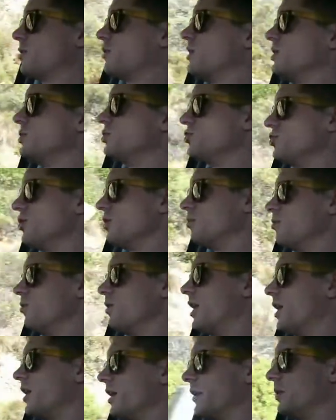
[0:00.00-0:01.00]
question,
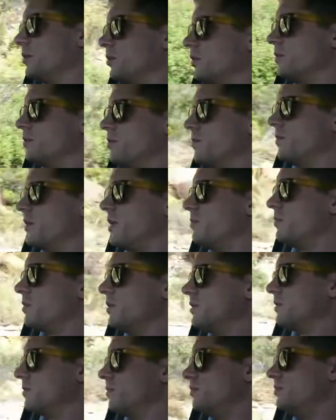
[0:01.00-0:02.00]
why would people